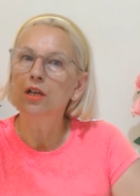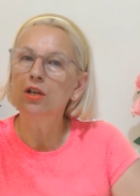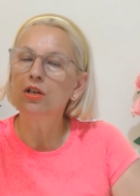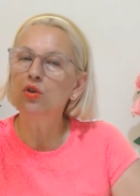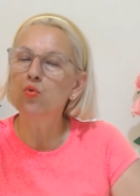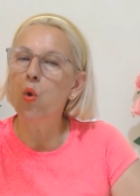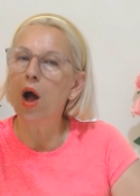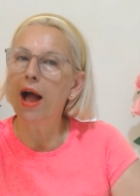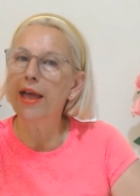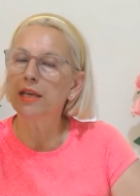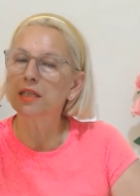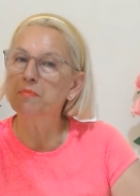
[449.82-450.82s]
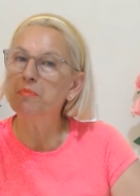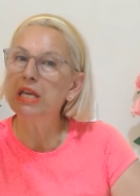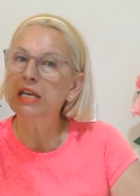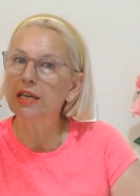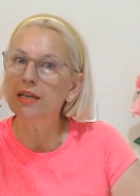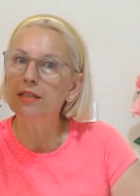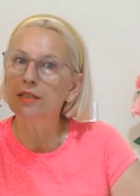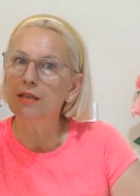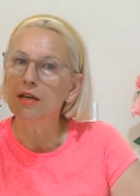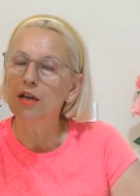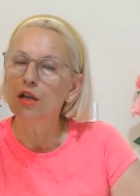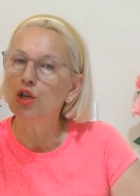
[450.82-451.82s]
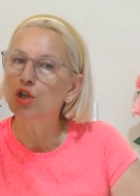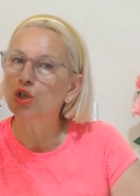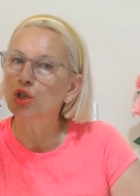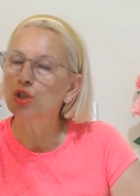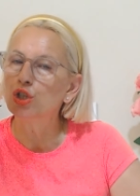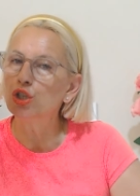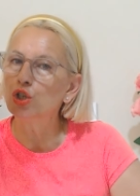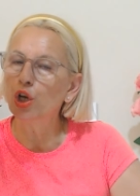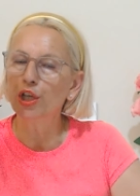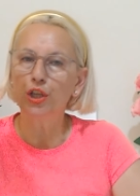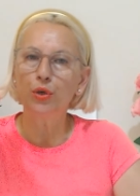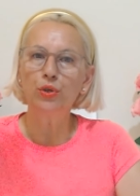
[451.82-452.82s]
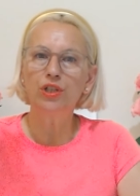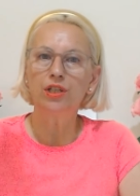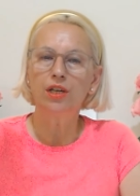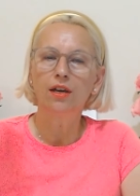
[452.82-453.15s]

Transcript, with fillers: quiet period, solitude,